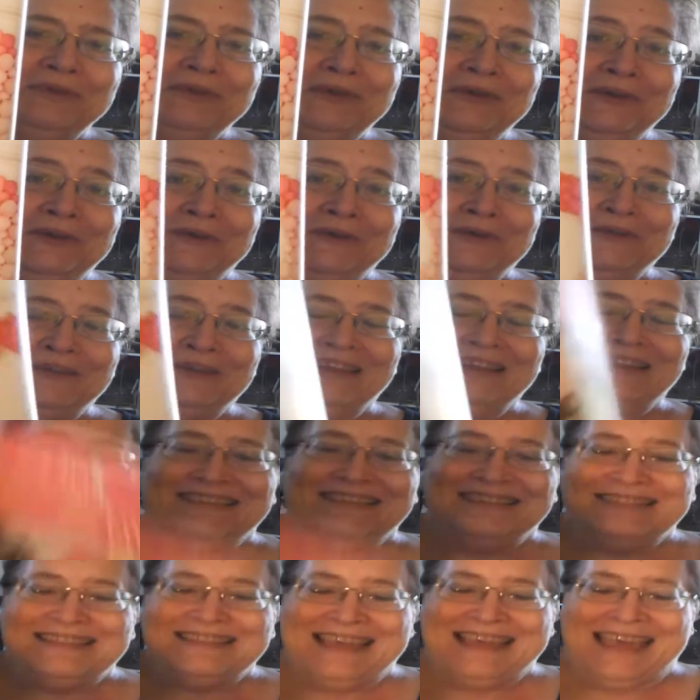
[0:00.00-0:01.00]
Cute,
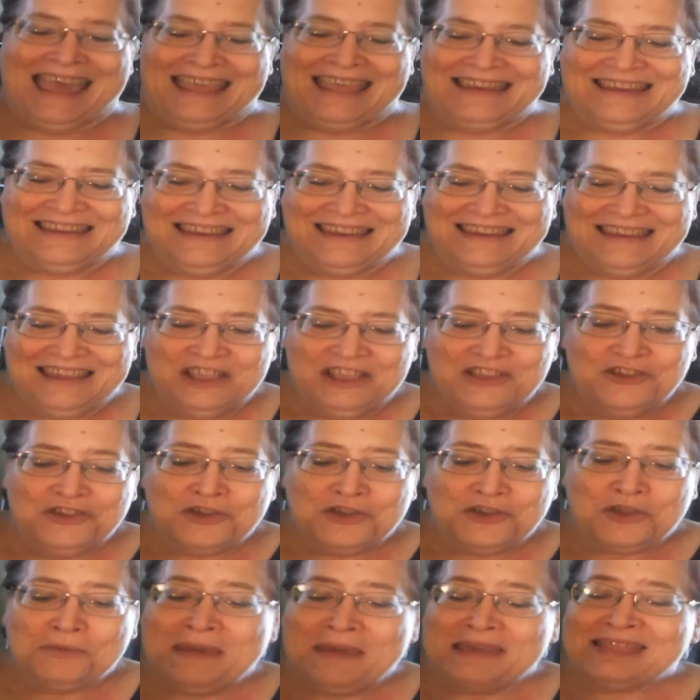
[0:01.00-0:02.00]
isn't that? You
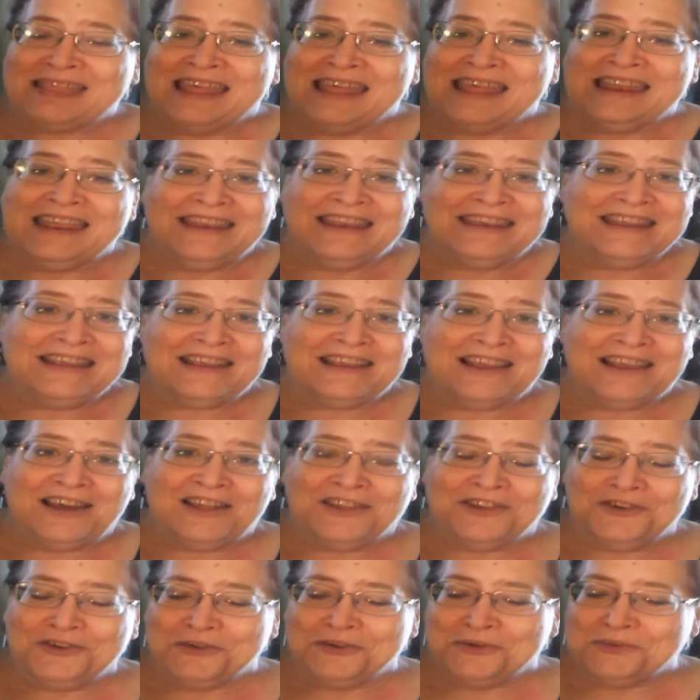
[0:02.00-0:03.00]
can make that any
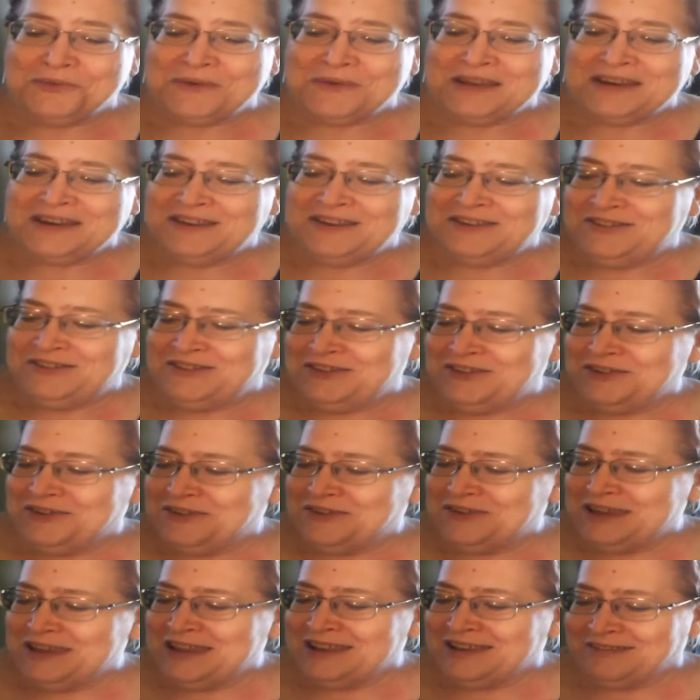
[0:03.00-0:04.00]
color you wanted to
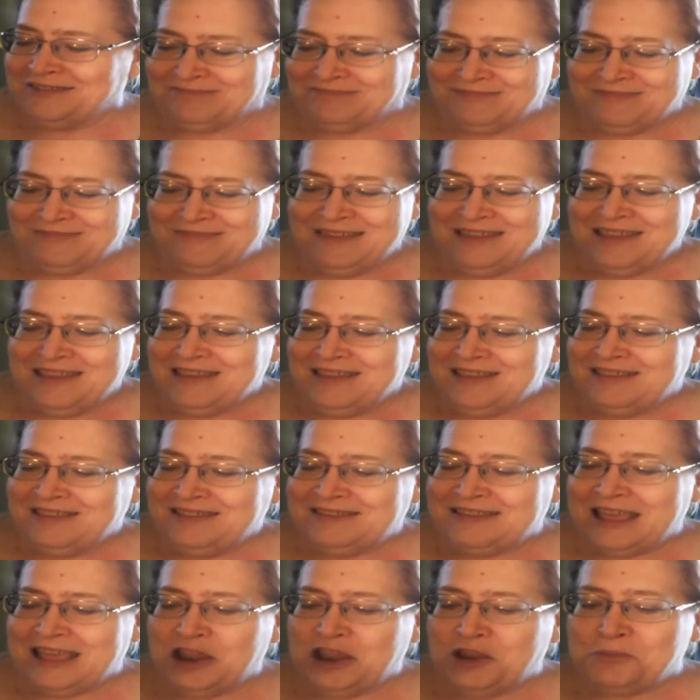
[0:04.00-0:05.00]
and
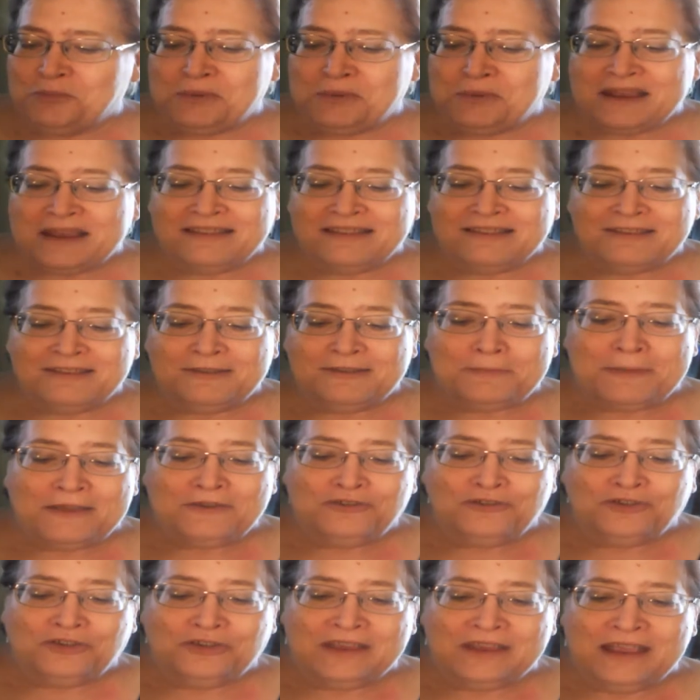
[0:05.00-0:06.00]
celebrate
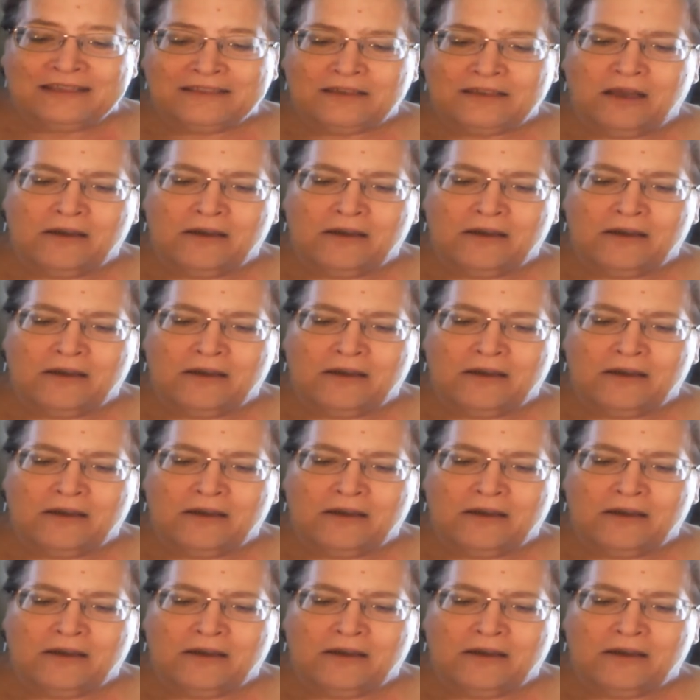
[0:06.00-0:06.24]
special days.